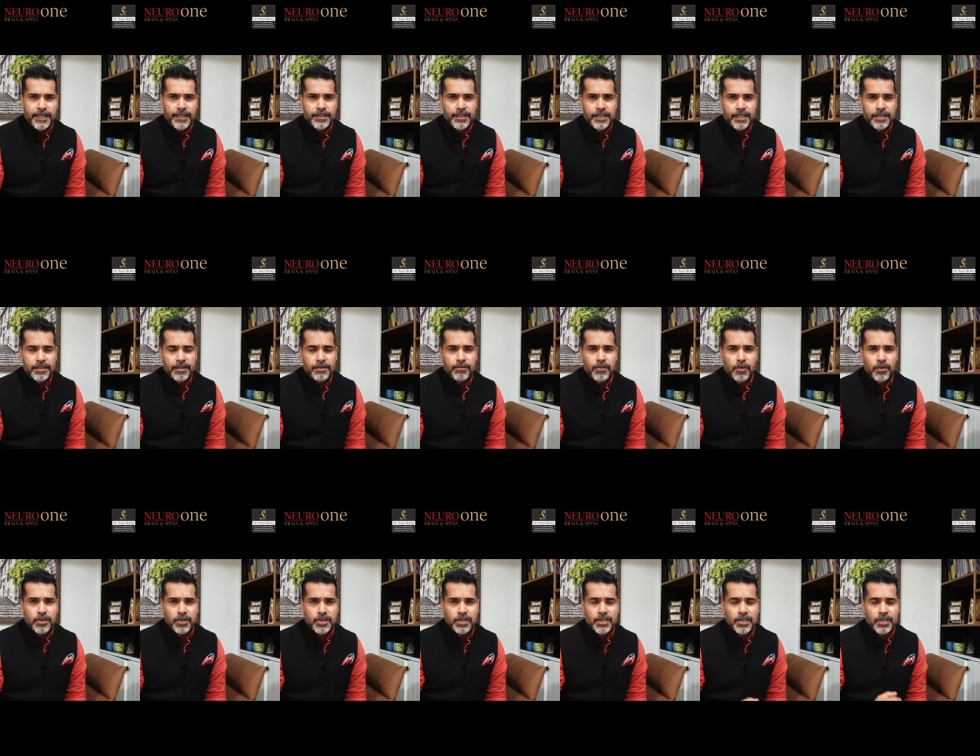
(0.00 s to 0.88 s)
injury, the
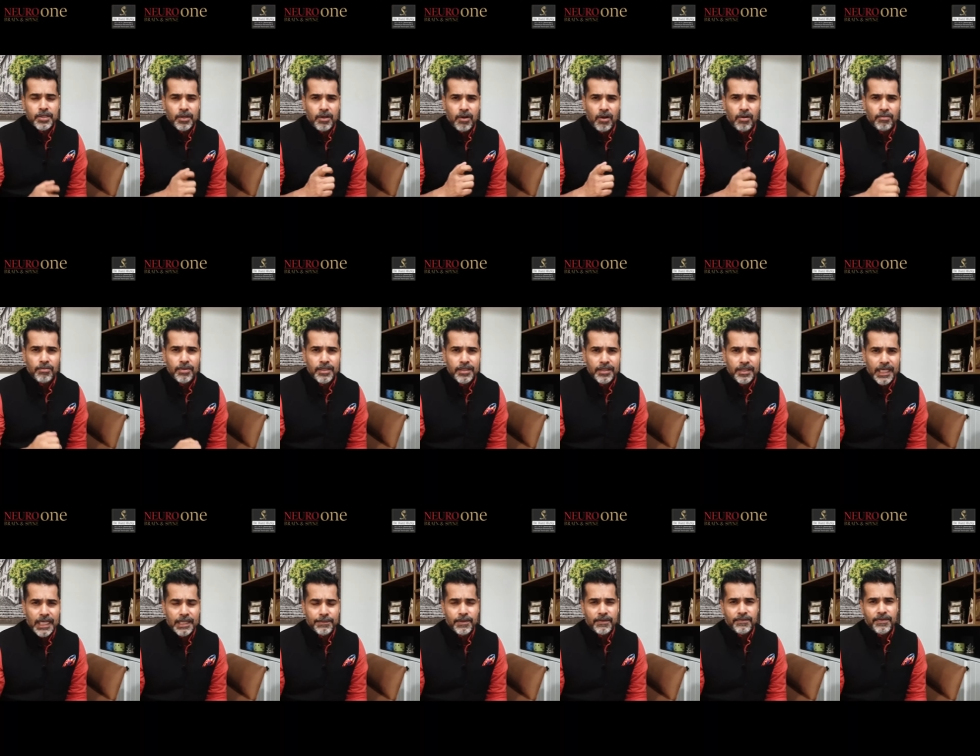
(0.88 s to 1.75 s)
most common
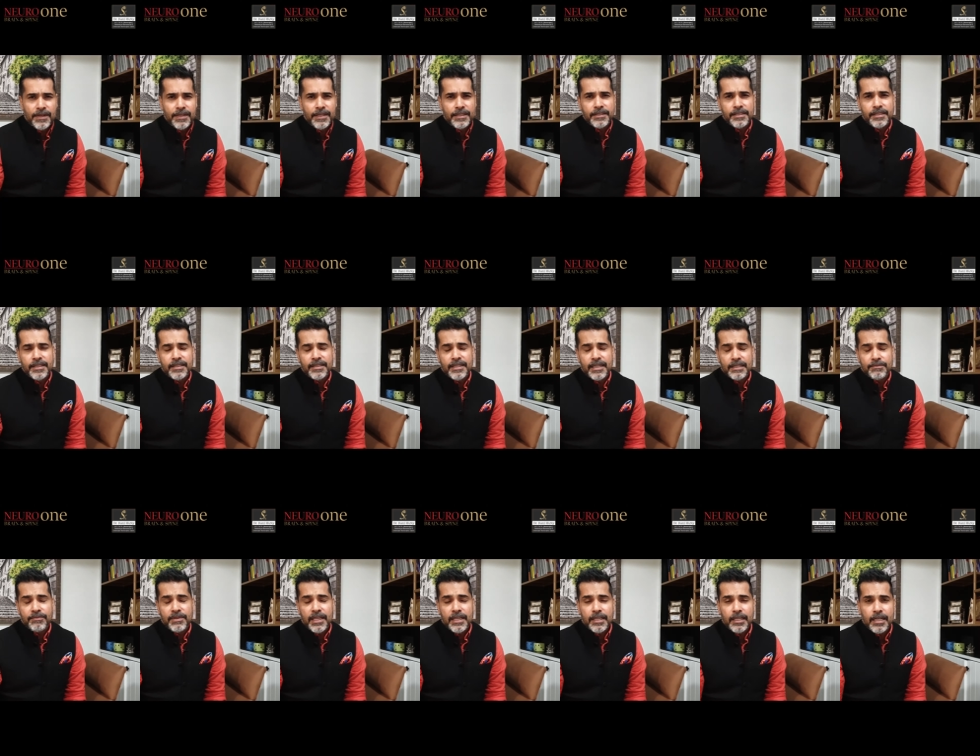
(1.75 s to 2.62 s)
type of head injury
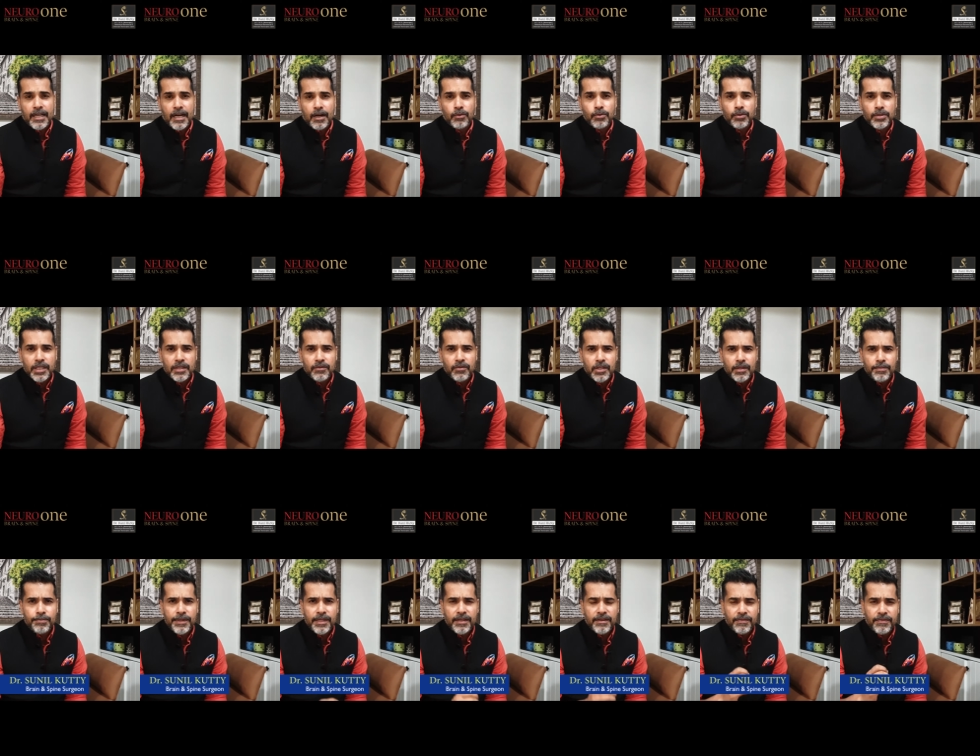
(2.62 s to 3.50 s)
that we encounter
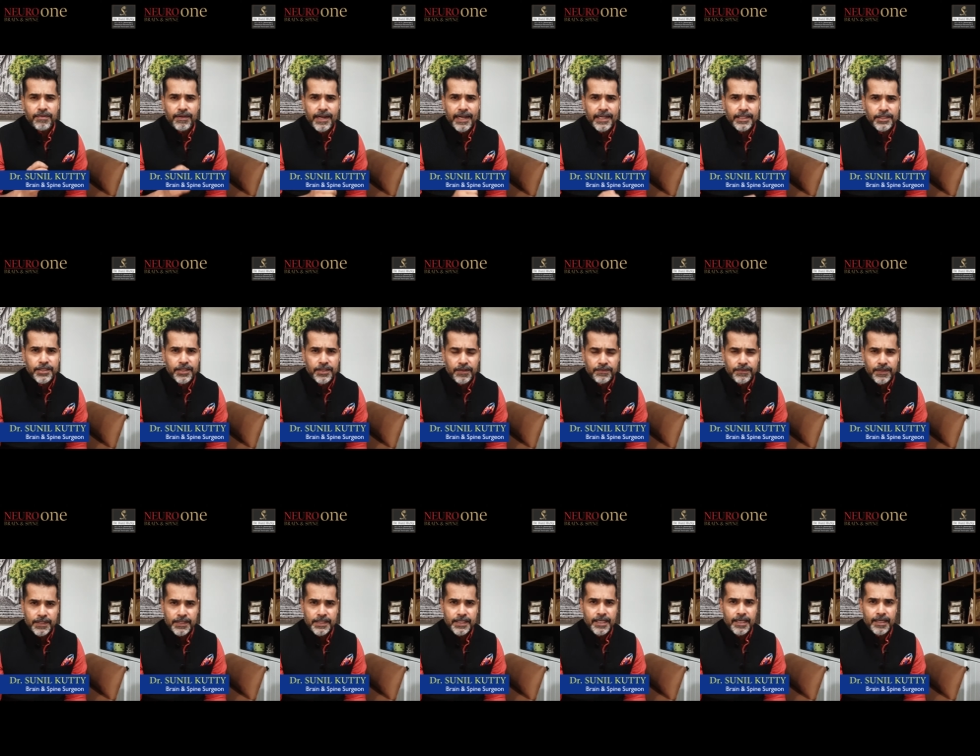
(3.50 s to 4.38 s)
would be a fracture of
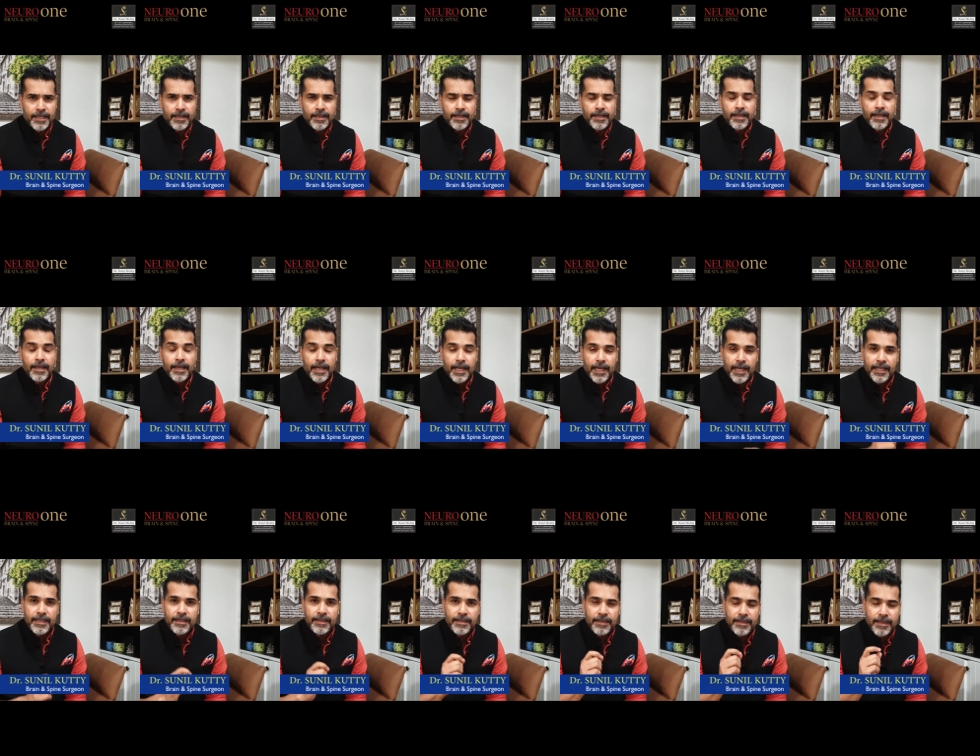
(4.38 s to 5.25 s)
the skull.
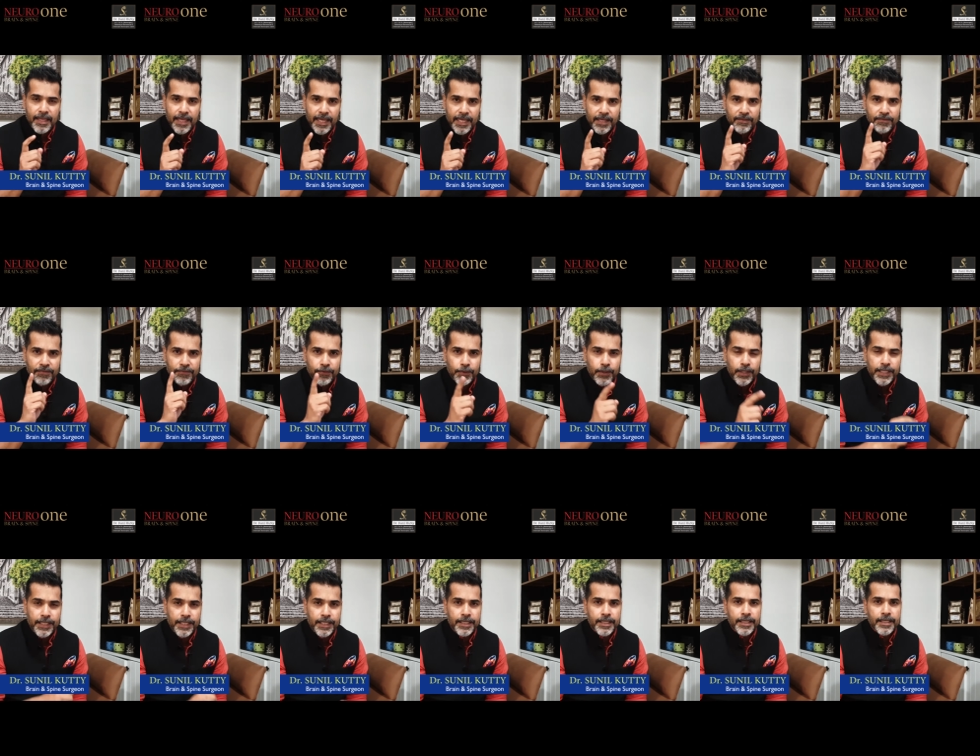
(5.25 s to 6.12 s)
And
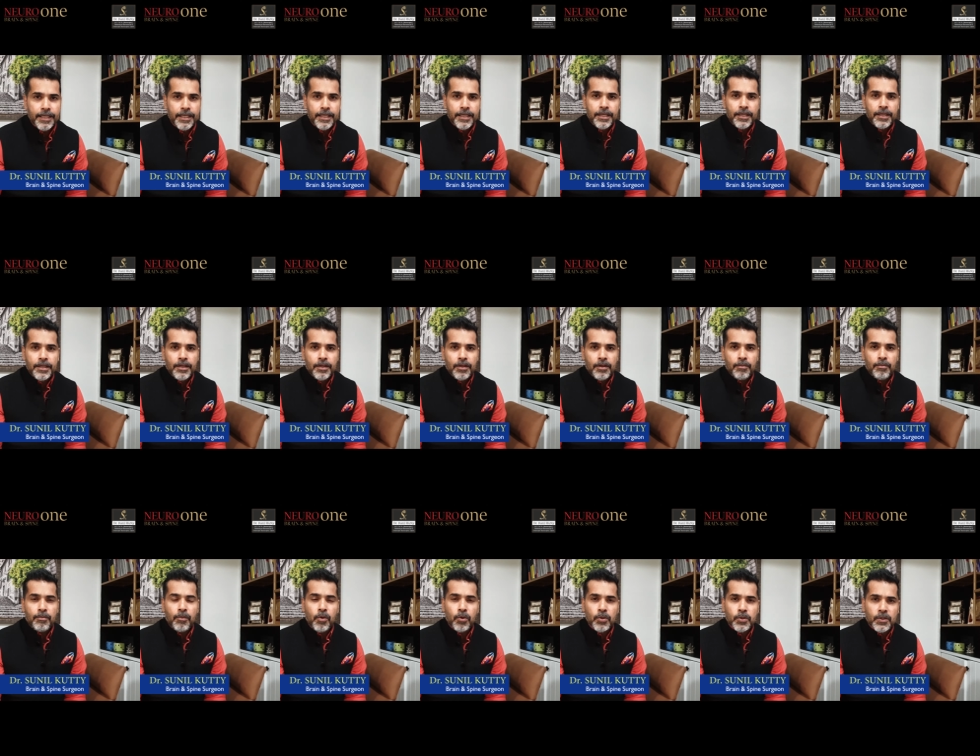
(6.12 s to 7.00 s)
thankfully,
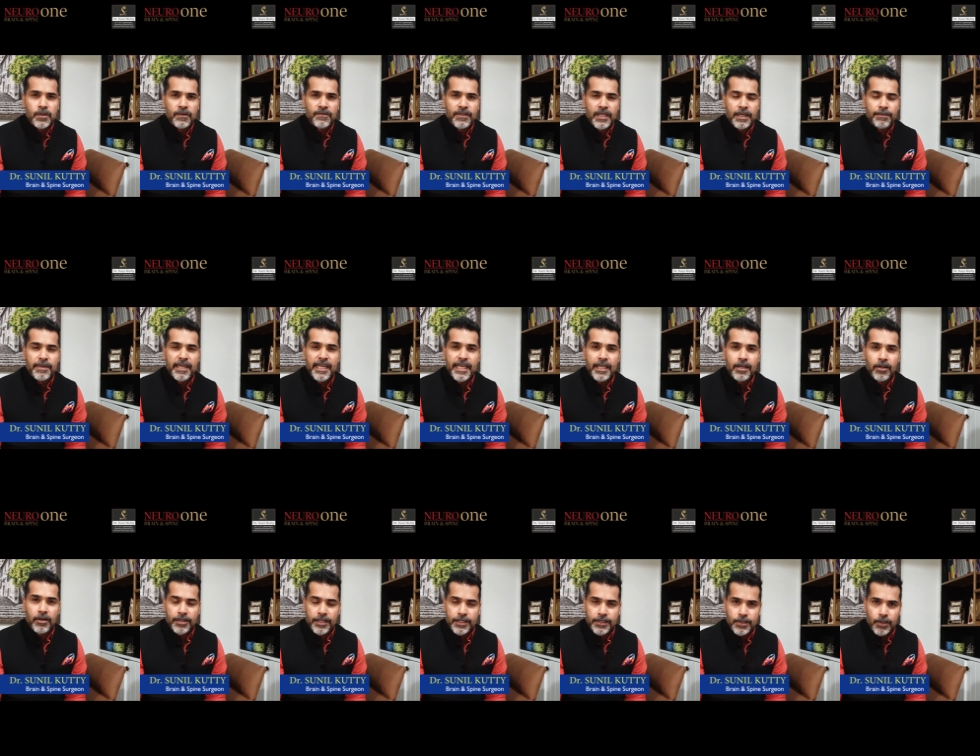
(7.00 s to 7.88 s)
most of them heal
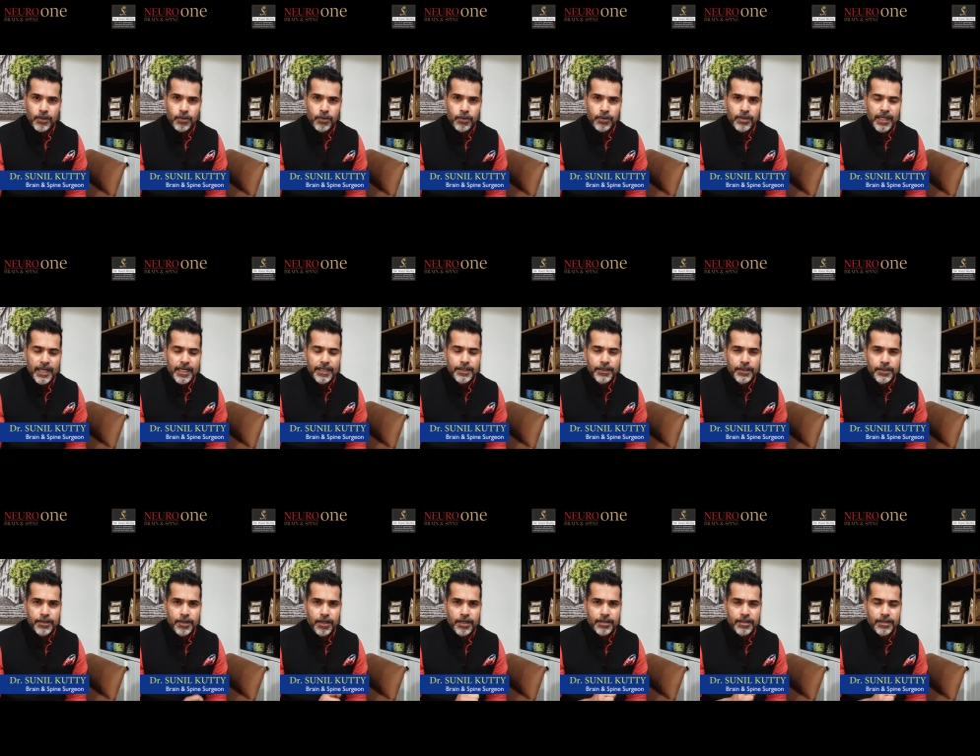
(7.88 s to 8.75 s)
on its own and do
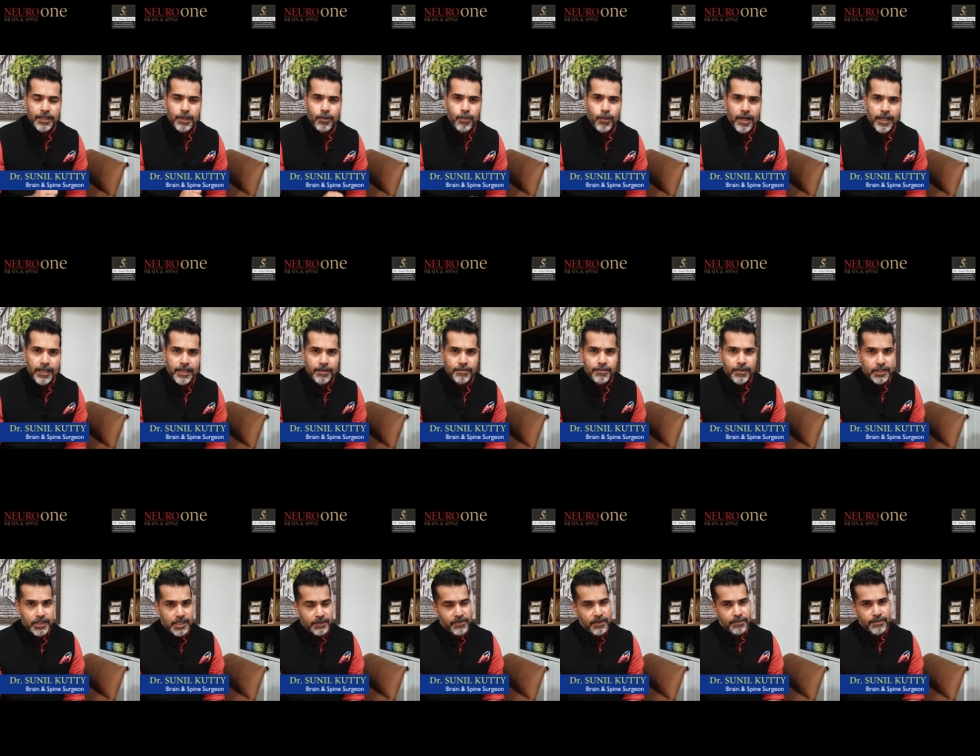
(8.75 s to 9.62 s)
not require
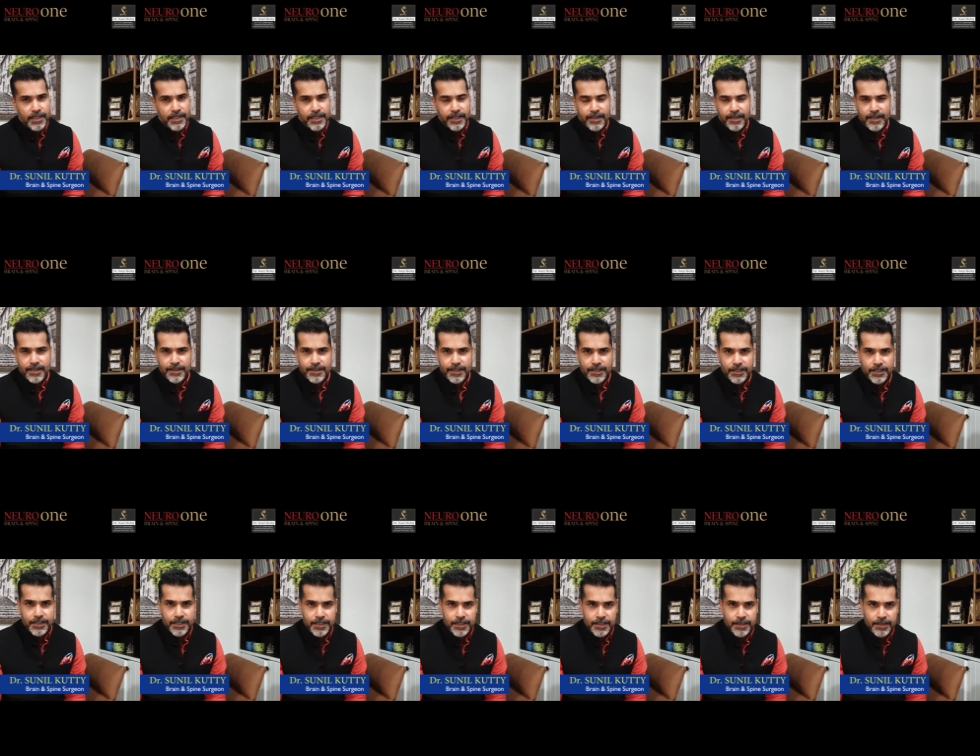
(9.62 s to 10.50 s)
much of a medical
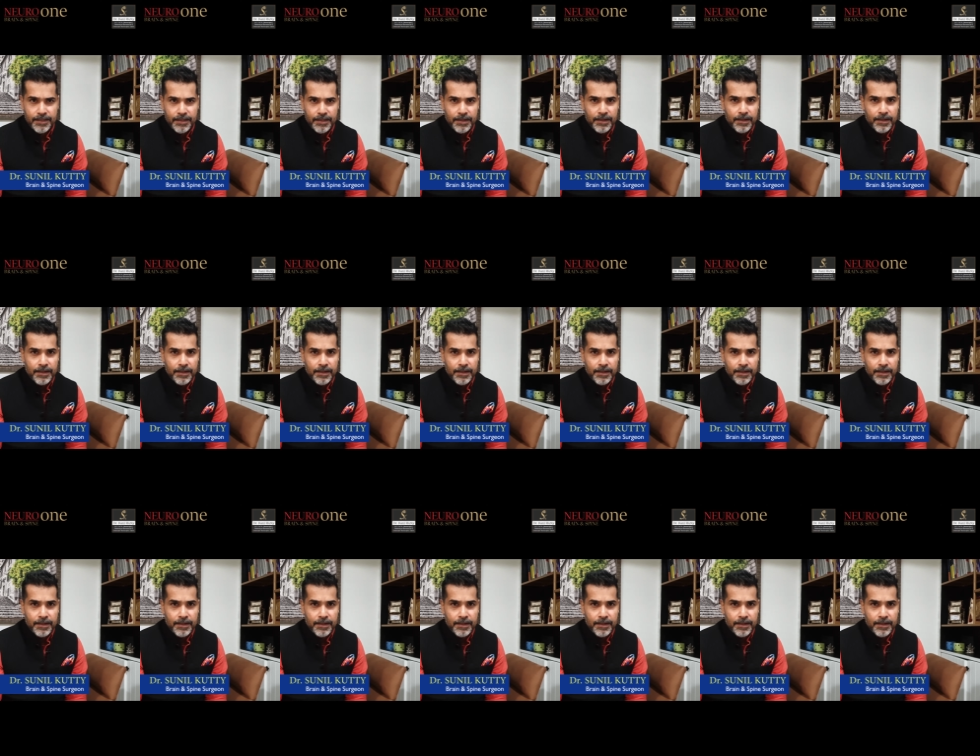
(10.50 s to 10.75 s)
attention.